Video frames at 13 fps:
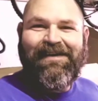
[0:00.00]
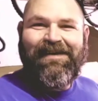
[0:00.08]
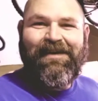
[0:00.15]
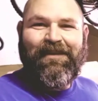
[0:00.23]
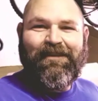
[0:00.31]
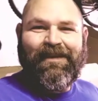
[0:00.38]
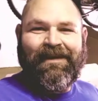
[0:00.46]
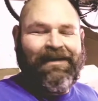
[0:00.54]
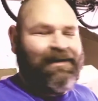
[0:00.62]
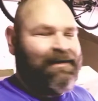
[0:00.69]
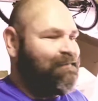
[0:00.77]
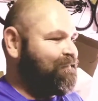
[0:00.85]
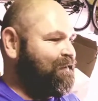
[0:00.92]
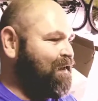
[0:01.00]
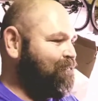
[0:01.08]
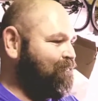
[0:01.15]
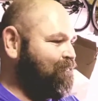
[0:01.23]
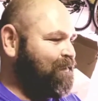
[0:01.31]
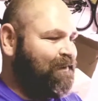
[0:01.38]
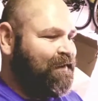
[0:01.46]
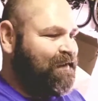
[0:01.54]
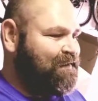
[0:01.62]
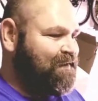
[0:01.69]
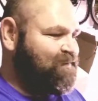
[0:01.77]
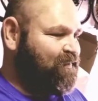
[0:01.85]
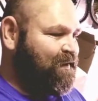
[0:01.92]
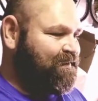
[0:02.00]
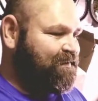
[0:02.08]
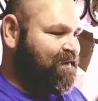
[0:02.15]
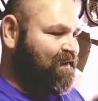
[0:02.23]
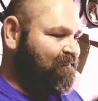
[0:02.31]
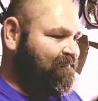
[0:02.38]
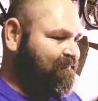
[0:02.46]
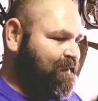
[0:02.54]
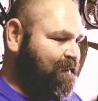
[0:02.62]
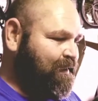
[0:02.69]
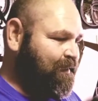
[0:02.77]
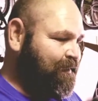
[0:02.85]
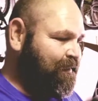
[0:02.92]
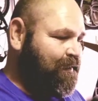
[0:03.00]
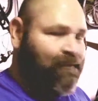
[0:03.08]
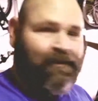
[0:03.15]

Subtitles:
But yeah, we're gonna get these wheels off, and we're gonna